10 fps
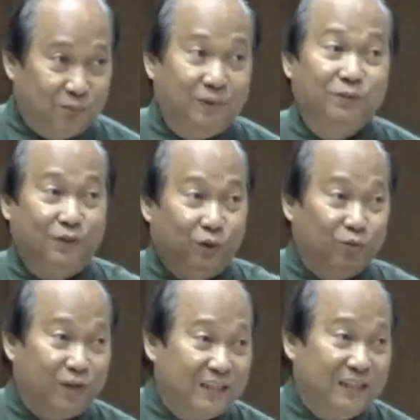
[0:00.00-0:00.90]
But we
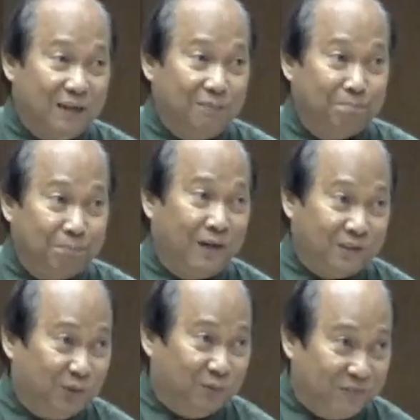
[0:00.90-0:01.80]
already have part
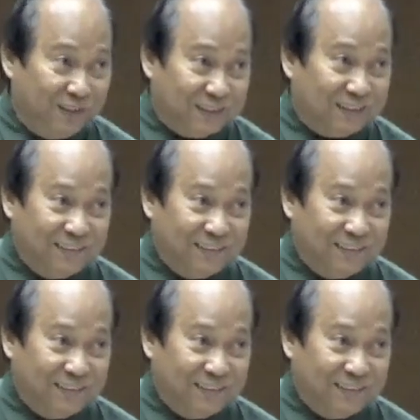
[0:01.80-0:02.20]
of it.